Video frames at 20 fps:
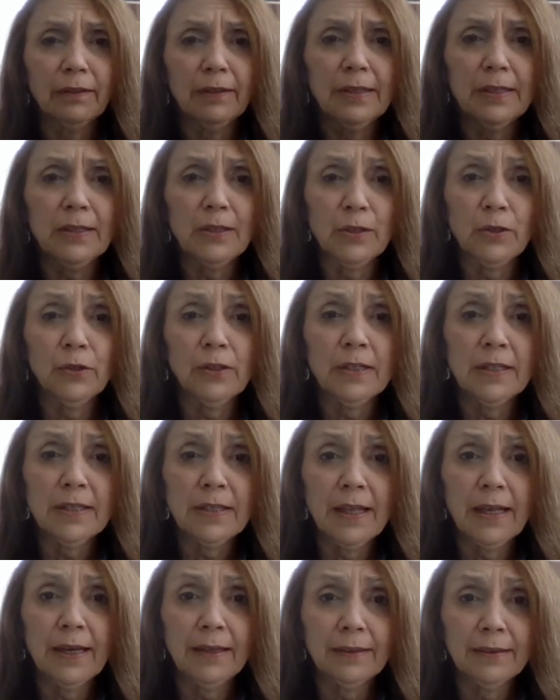as good as
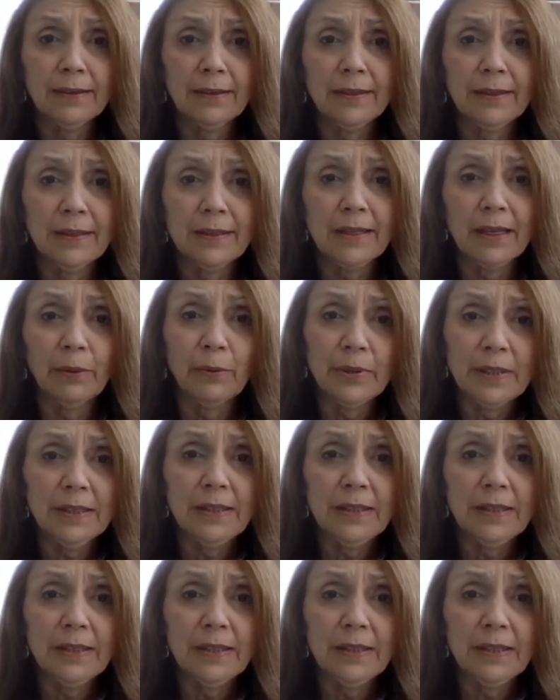that since I was a